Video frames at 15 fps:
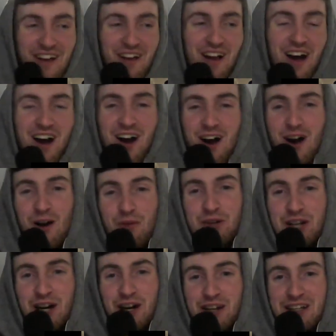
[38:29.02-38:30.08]
We
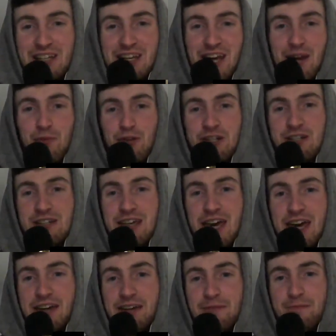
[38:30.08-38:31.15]
got Cameron
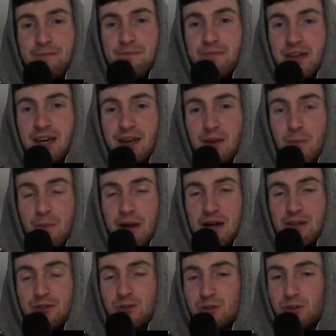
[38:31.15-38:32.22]
Cannon and
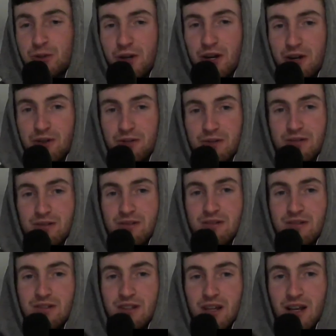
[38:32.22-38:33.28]
Matthew Lugo.
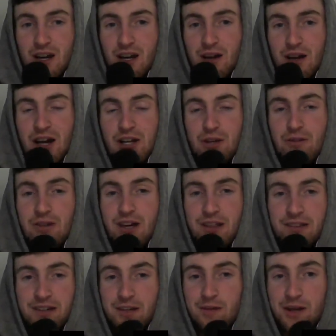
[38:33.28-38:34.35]
I know
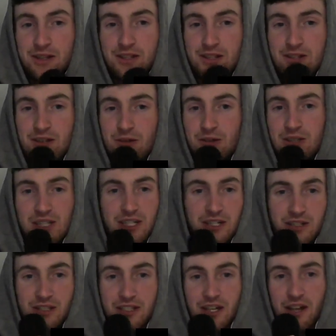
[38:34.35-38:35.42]
nothing about these 2,
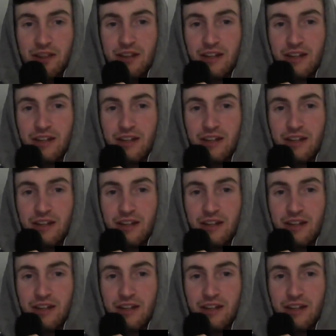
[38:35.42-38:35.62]
literally nothing. I